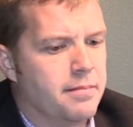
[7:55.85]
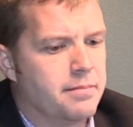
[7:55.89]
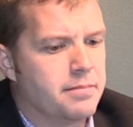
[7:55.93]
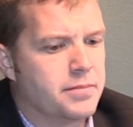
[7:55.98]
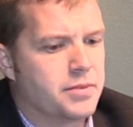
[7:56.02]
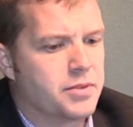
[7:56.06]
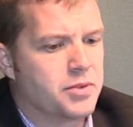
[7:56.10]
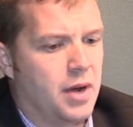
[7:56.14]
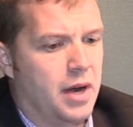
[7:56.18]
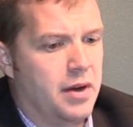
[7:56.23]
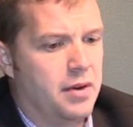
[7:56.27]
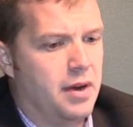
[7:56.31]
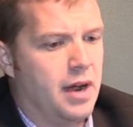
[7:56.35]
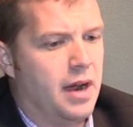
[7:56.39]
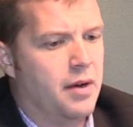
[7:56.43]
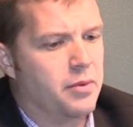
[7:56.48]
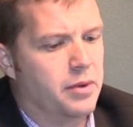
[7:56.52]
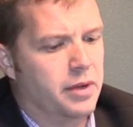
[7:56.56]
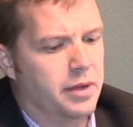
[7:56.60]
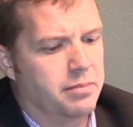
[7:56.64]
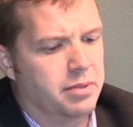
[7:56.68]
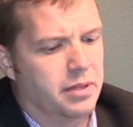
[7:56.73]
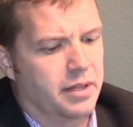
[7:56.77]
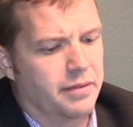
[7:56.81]
So I
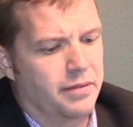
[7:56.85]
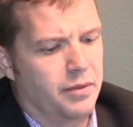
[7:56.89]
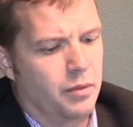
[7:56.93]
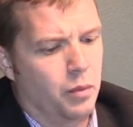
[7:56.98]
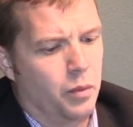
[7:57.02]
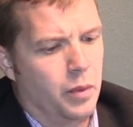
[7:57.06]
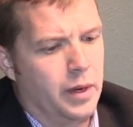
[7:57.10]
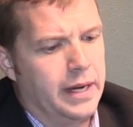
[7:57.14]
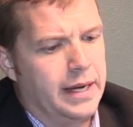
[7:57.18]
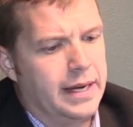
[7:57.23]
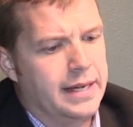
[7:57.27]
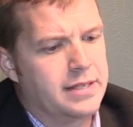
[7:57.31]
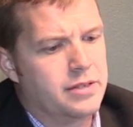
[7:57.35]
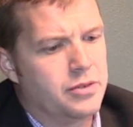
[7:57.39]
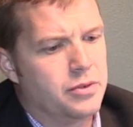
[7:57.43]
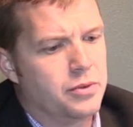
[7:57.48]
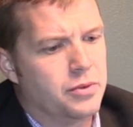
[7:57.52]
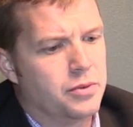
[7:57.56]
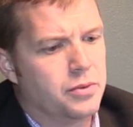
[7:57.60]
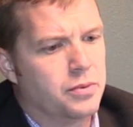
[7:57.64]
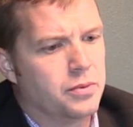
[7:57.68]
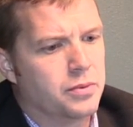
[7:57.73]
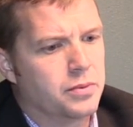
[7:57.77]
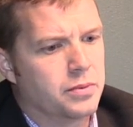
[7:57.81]
really believe that we need
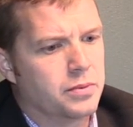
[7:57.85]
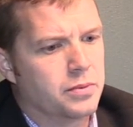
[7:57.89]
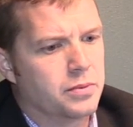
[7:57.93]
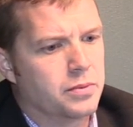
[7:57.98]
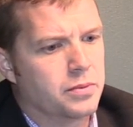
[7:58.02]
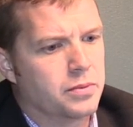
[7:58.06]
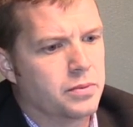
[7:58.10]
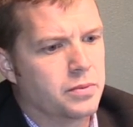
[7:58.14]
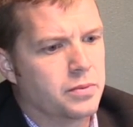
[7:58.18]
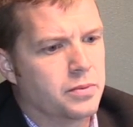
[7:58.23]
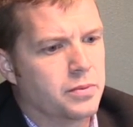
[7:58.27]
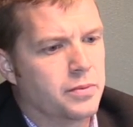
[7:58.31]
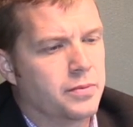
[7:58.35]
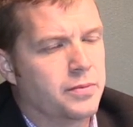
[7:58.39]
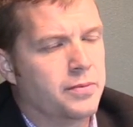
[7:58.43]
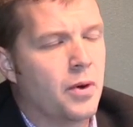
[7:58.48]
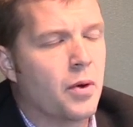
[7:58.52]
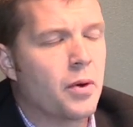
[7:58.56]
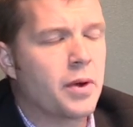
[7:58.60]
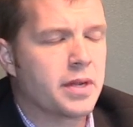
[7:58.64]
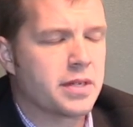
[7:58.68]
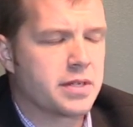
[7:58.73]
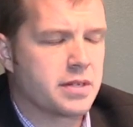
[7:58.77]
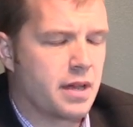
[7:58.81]
to
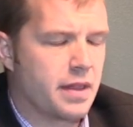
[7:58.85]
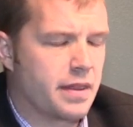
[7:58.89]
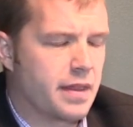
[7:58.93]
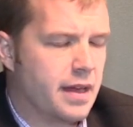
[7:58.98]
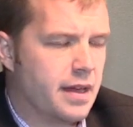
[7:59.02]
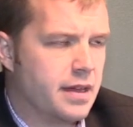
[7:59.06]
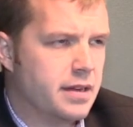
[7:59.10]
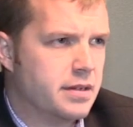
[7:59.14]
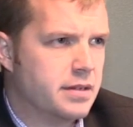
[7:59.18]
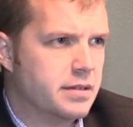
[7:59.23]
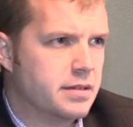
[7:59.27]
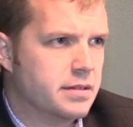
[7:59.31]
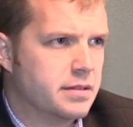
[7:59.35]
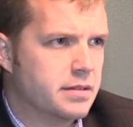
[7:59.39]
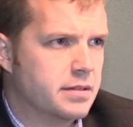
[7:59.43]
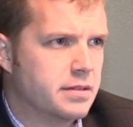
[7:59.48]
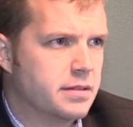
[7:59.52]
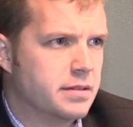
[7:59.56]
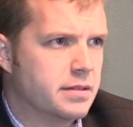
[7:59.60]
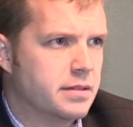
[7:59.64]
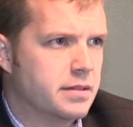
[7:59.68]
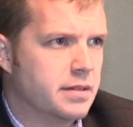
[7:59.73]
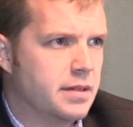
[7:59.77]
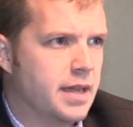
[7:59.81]
focus on that
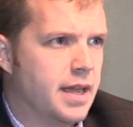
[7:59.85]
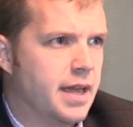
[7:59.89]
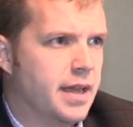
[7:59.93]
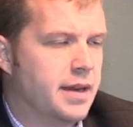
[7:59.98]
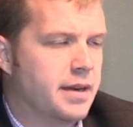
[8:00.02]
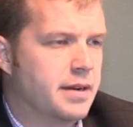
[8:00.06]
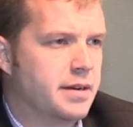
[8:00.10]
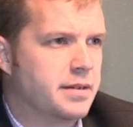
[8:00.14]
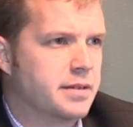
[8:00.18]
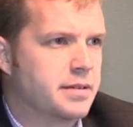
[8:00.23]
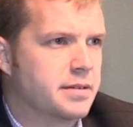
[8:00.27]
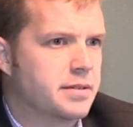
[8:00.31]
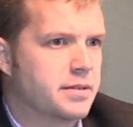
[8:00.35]
and